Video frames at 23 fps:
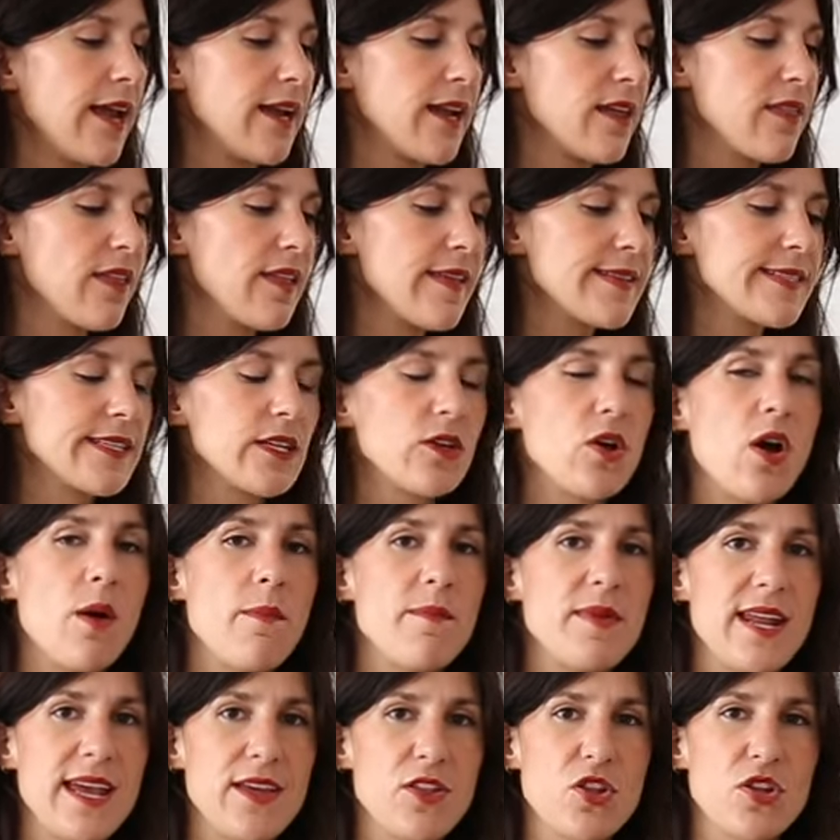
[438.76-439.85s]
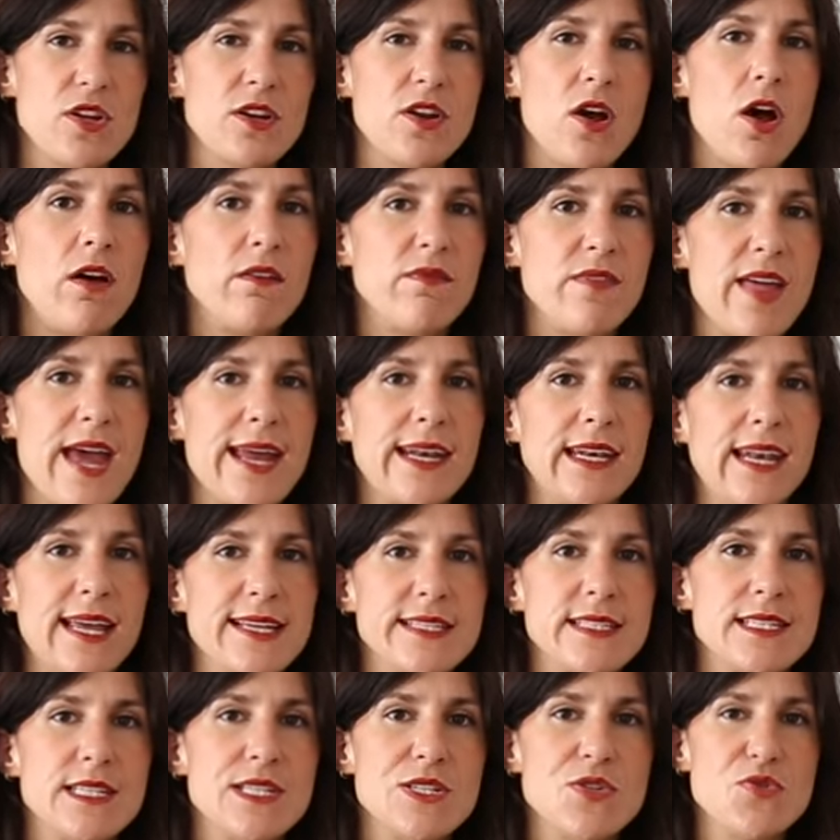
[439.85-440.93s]
And I think that's a combination of that
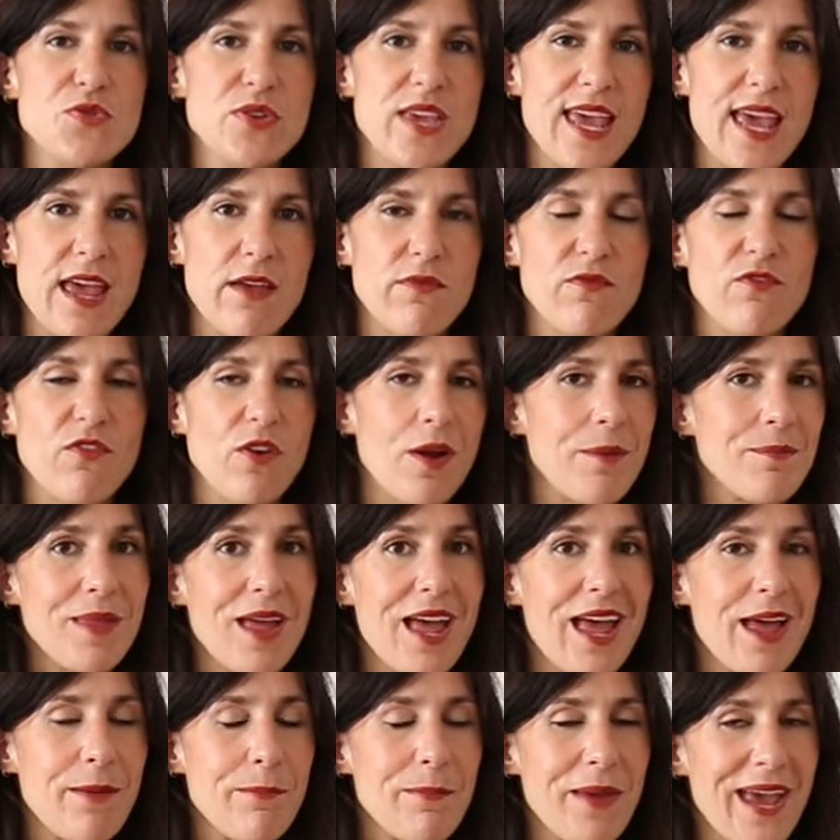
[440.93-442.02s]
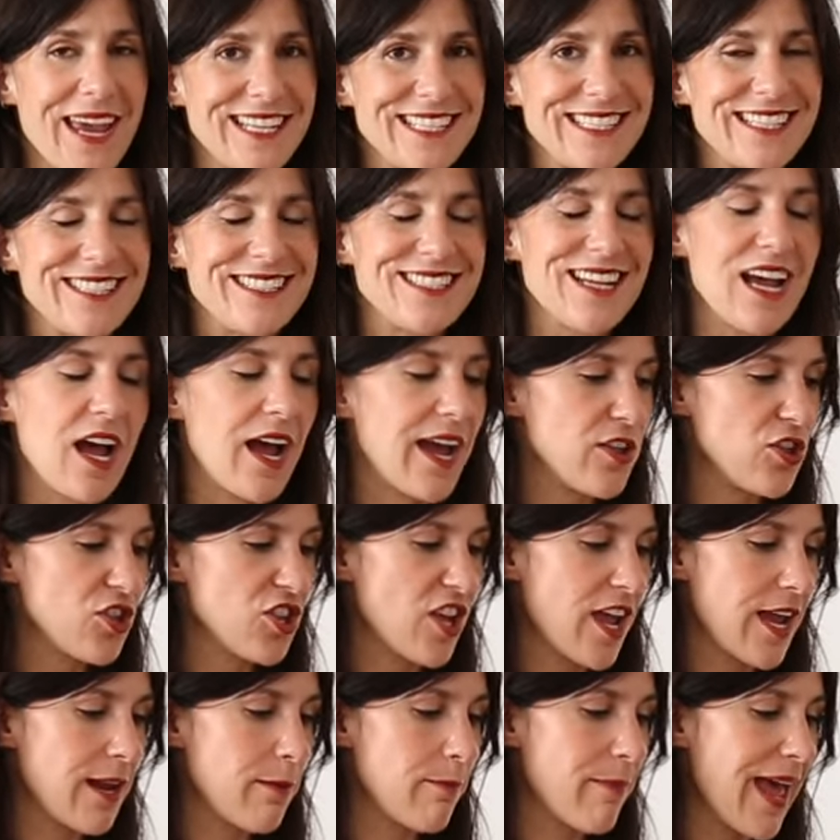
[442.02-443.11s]
luster you get from a patent high
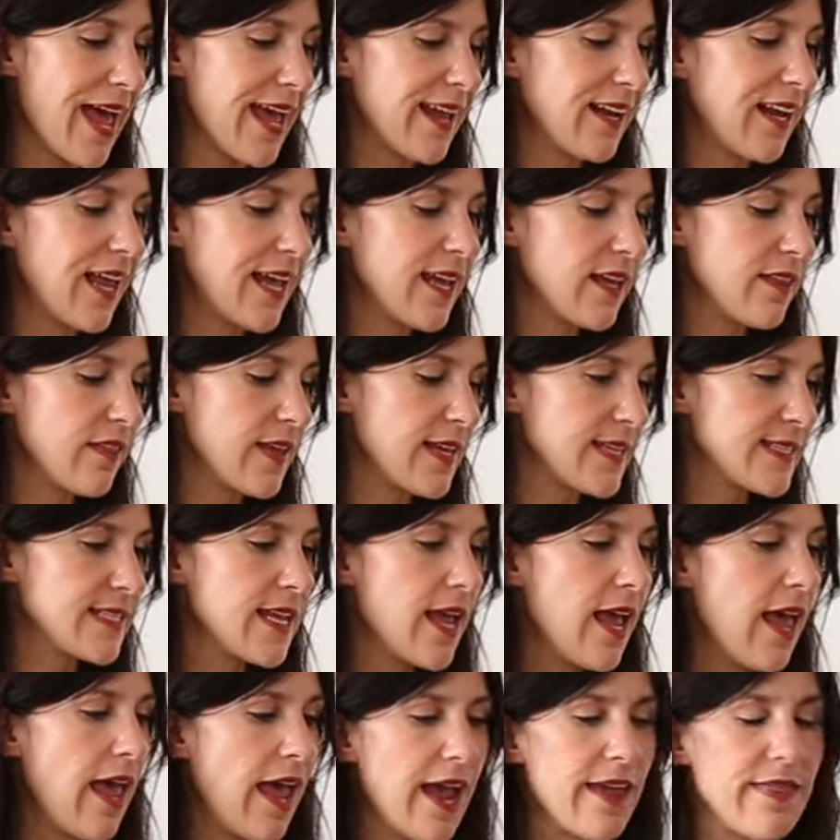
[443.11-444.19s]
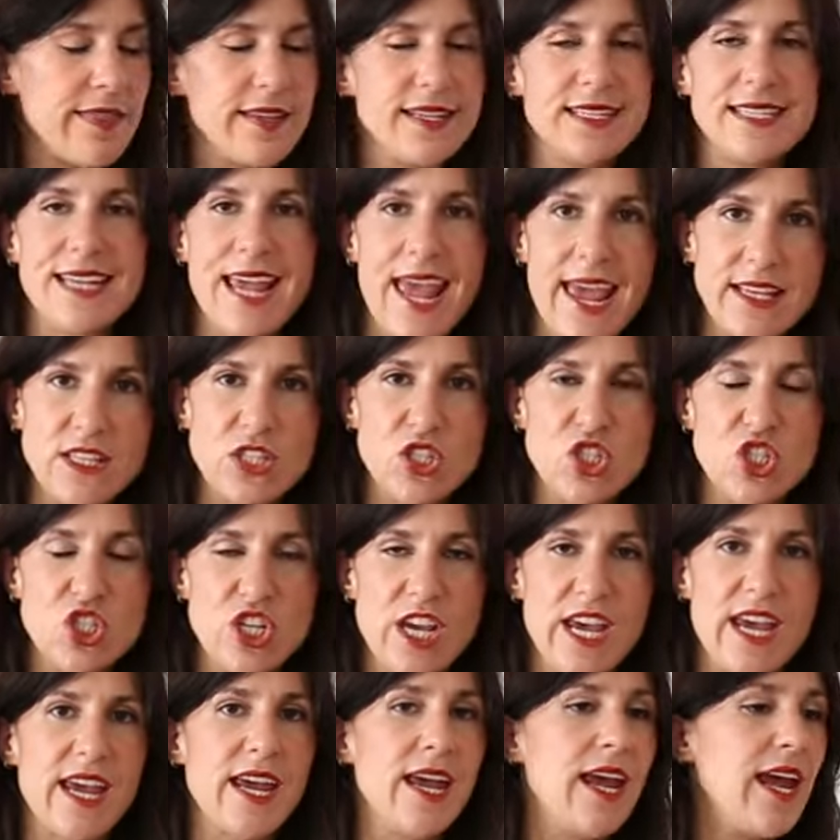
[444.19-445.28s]
shine bag like this, and the
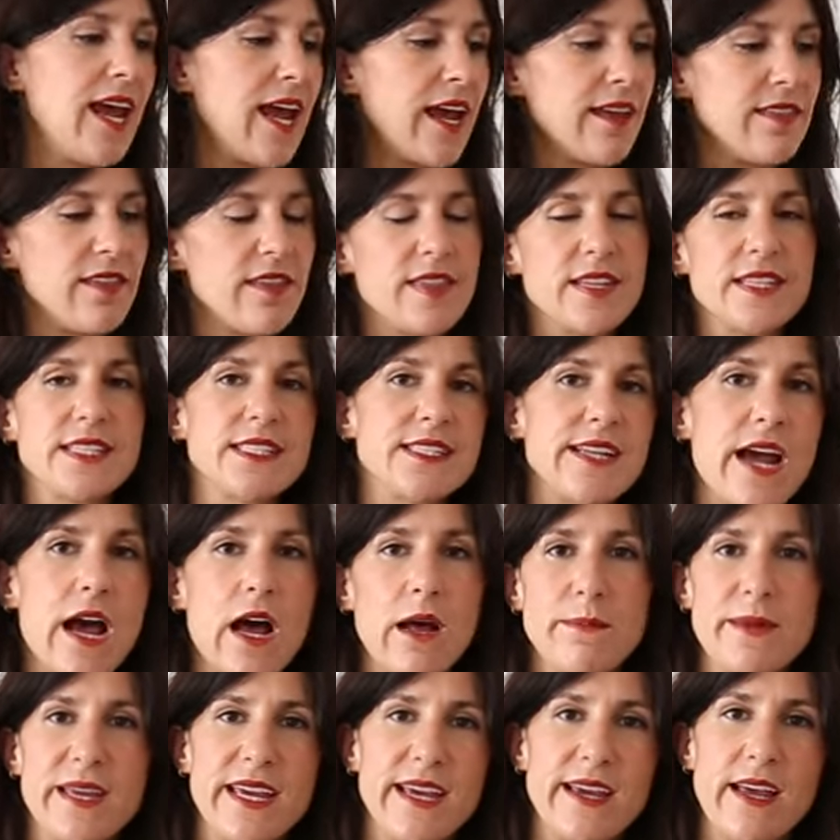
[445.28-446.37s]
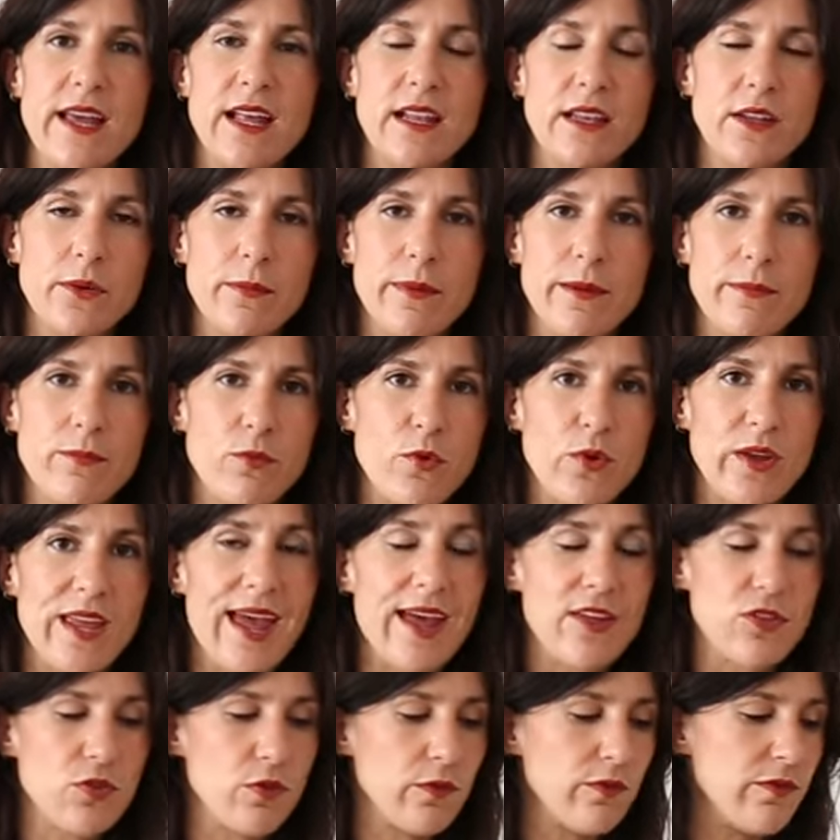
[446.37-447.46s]
texture, and then the style being a little bit more
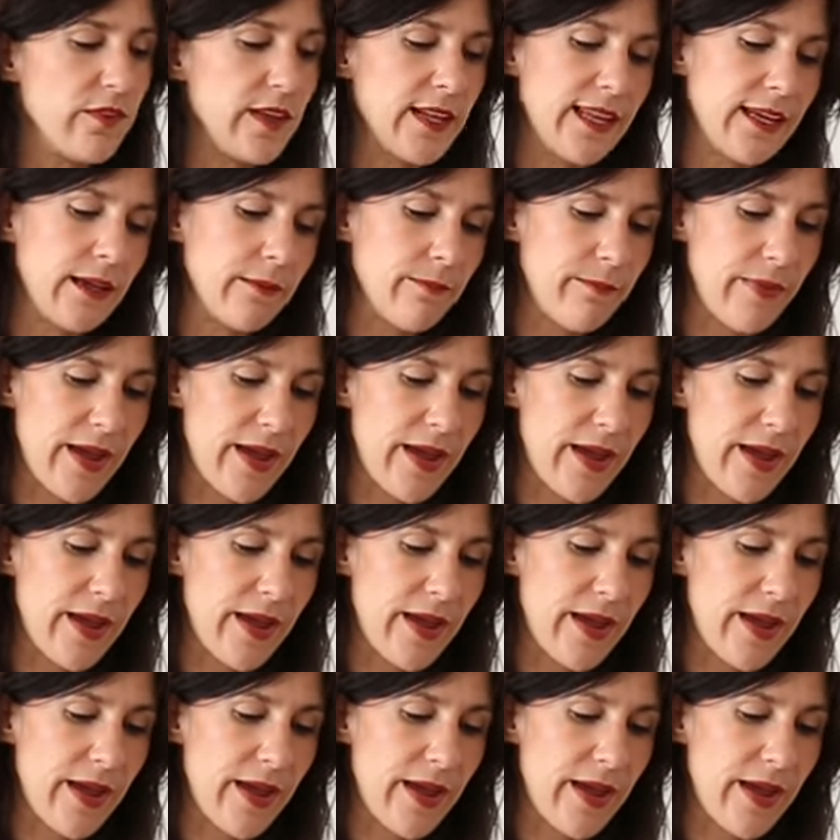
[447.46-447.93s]
casual feeling.